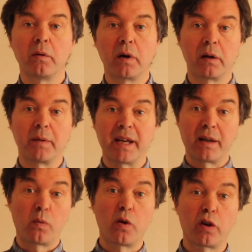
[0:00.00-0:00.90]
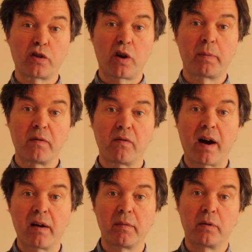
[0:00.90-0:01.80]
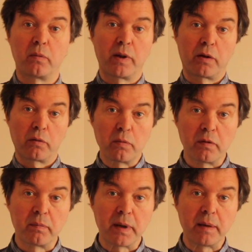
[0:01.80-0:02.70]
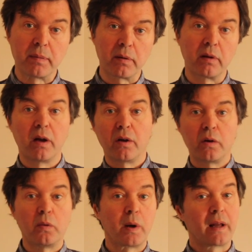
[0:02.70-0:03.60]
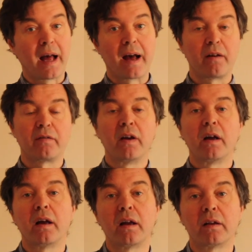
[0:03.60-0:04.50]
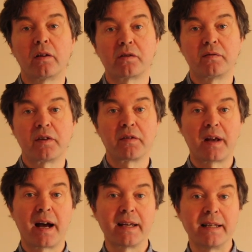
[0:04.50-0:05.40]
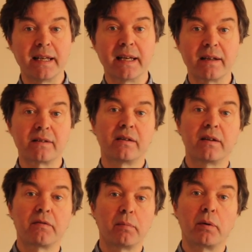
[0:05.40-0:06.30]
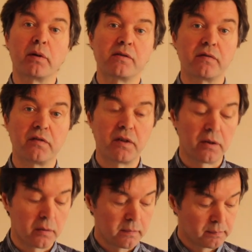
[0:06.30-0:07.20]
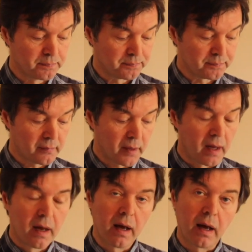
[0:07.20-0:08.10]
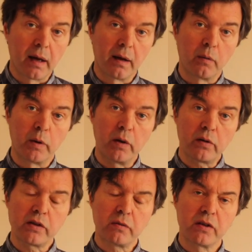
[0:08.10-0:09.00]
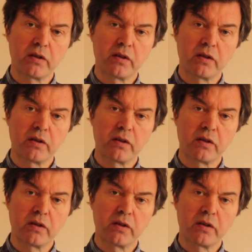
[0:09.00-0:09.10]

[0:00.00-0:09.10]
We're going to be in a workshop environment with a group of people who will have lots of different ideas and different points of view. We also